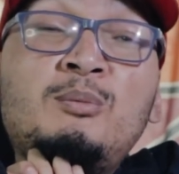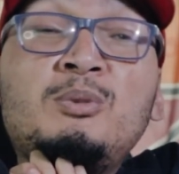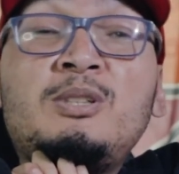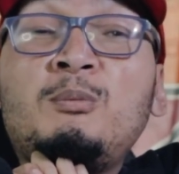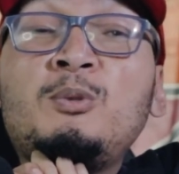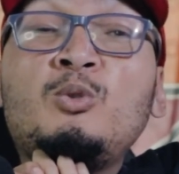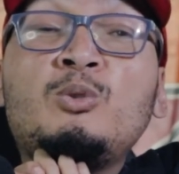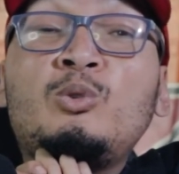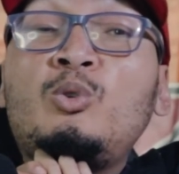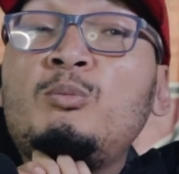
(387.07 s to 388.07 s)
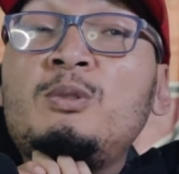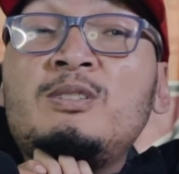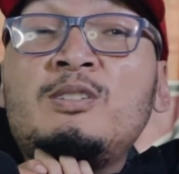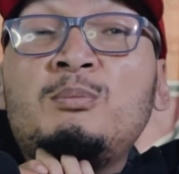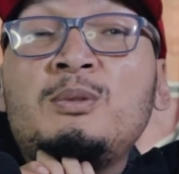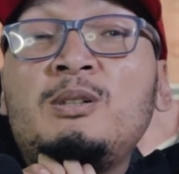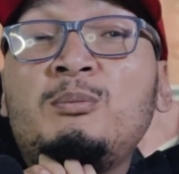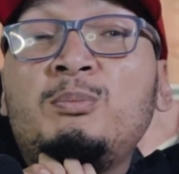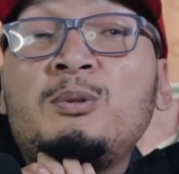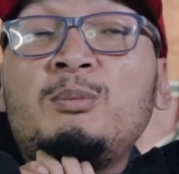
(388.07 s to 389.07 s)
Please let me know in the comments, hit me
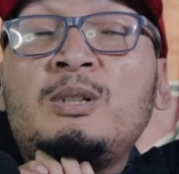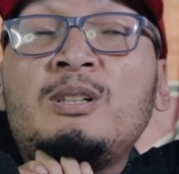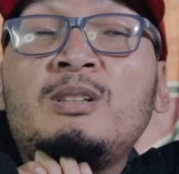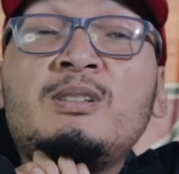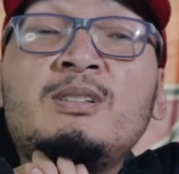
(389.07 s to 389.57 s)
up in my